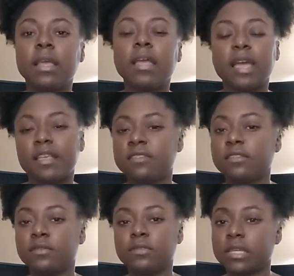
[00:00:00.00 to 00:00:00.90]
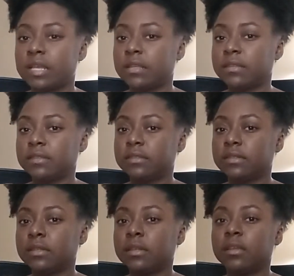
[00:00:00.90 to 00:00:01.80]
as those tests.
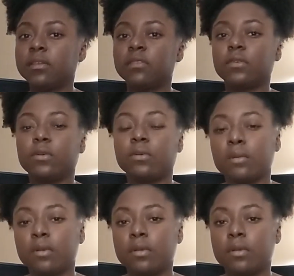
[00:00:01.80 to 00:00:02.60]
So